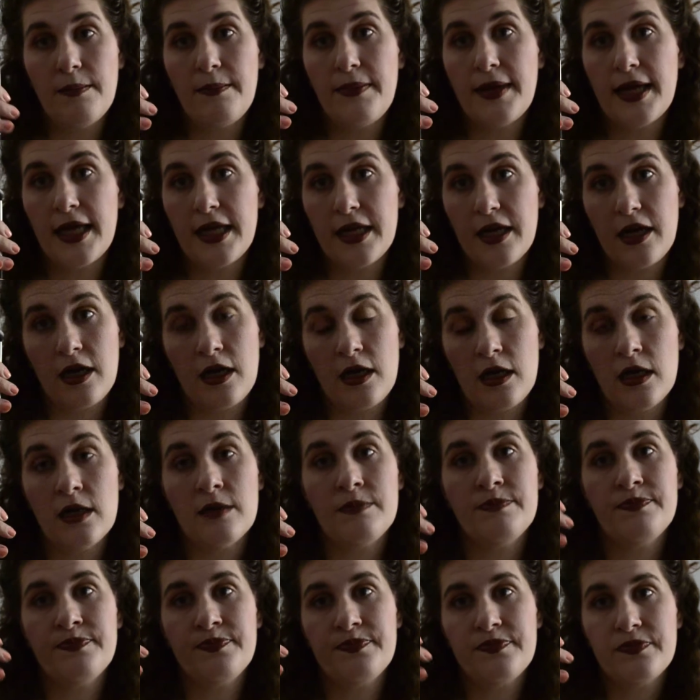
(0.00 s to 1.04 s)
but
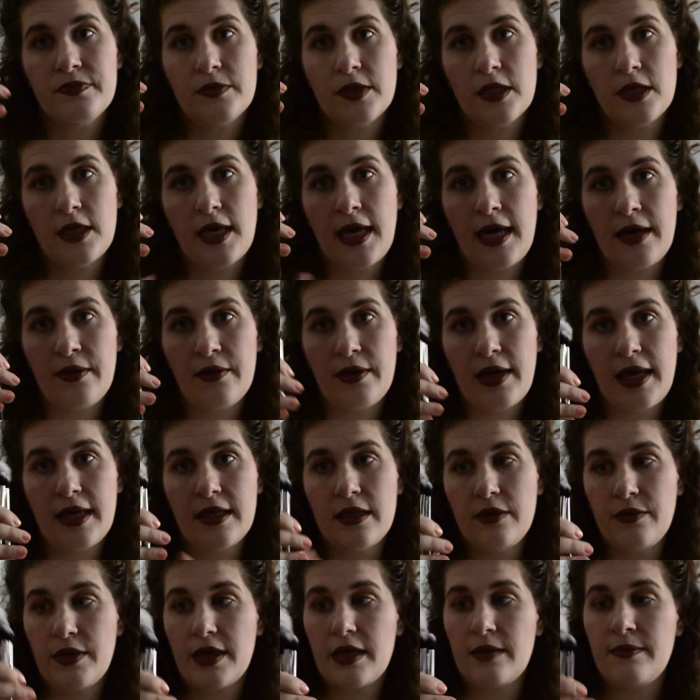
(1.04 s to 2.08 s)
I
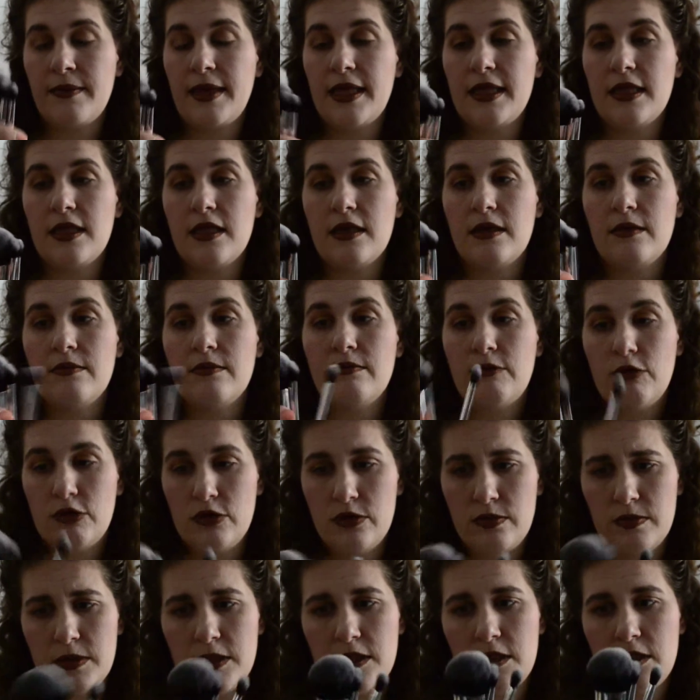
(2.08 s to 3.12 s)
highly recommend them.
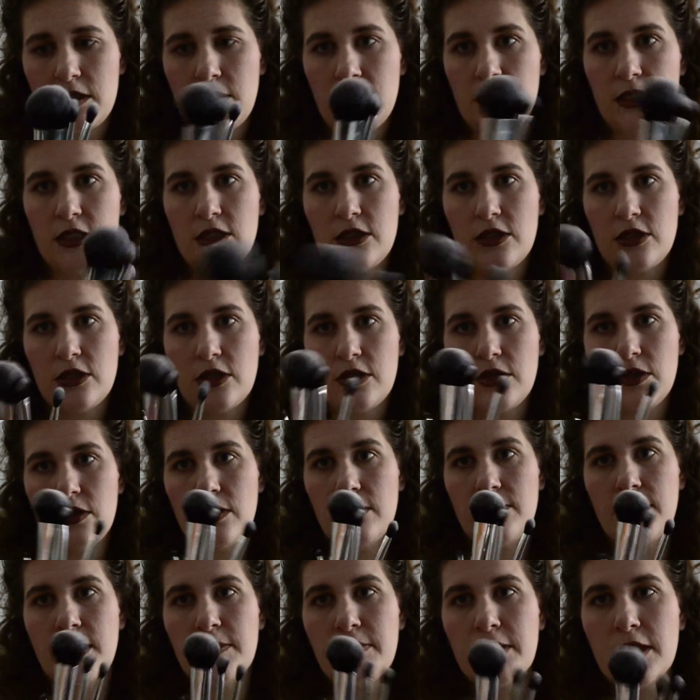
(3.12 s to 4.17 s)
Oops, let me just show you
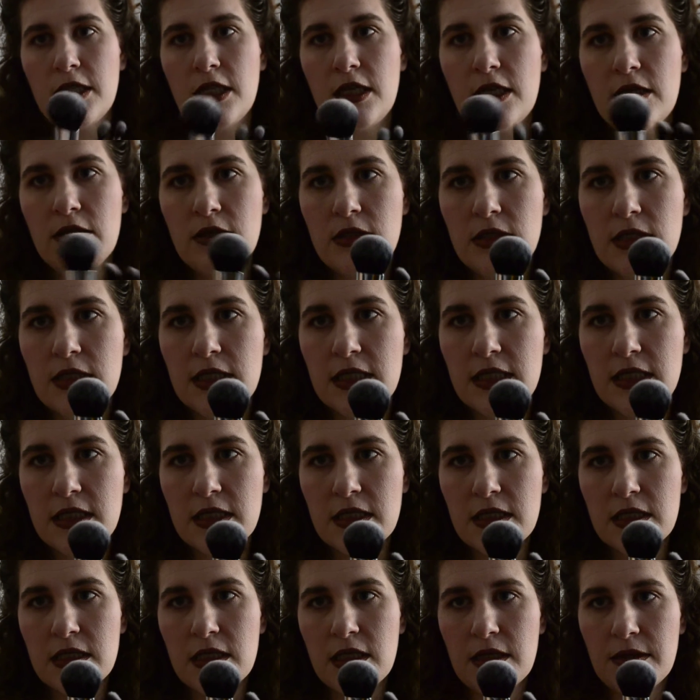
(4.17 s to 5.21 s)
them up close. This is
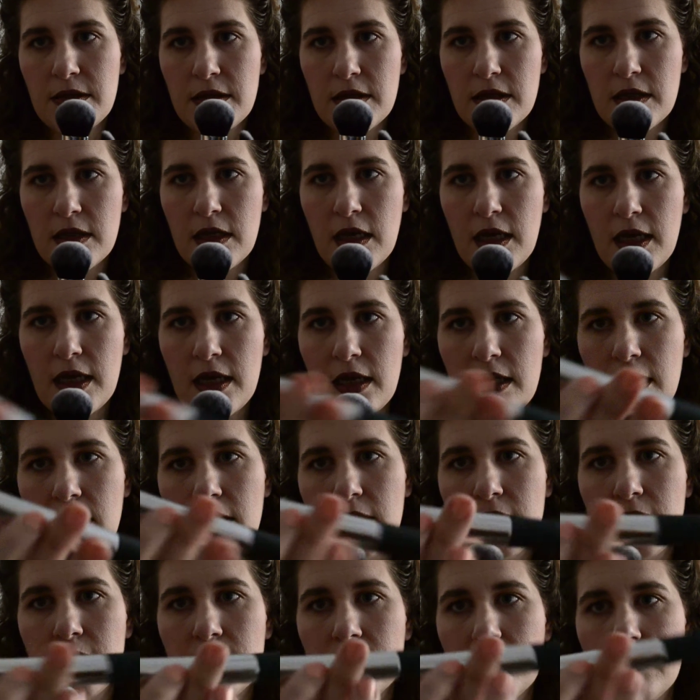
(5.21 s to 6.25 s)
the
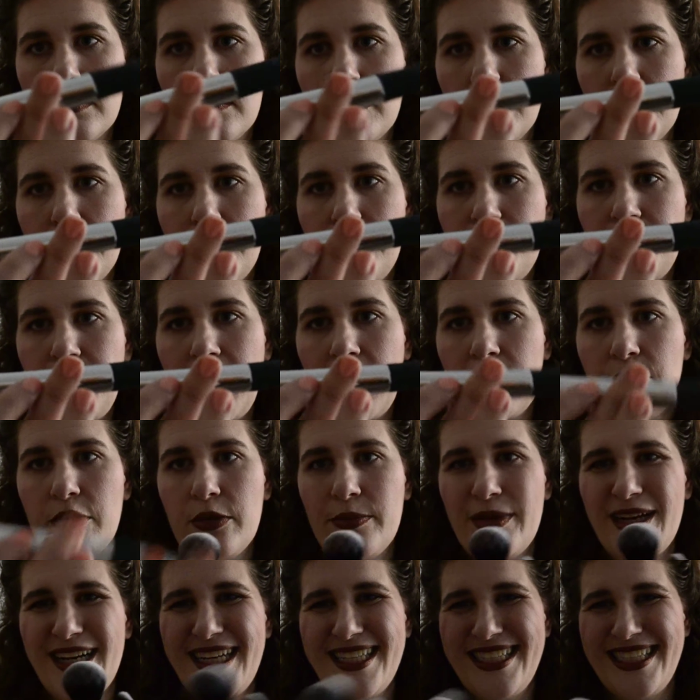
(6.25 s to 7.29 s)
powder
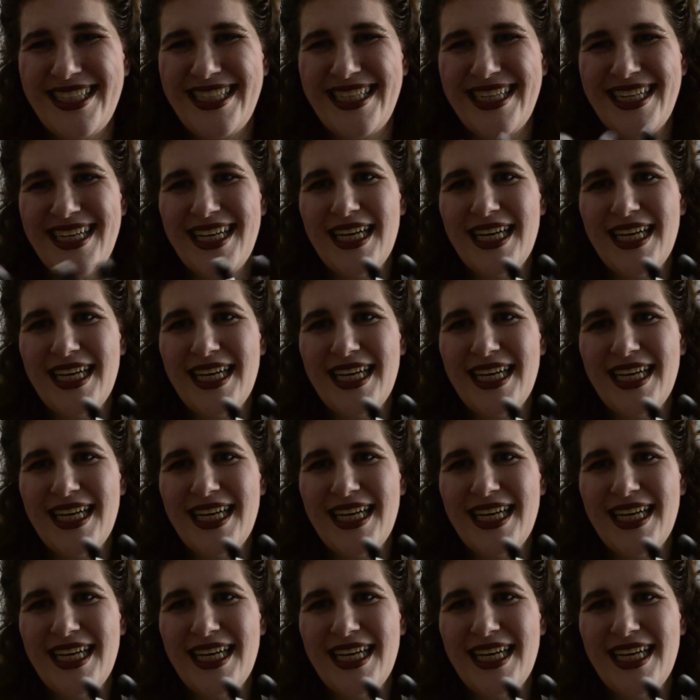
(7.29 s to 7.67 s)
brush,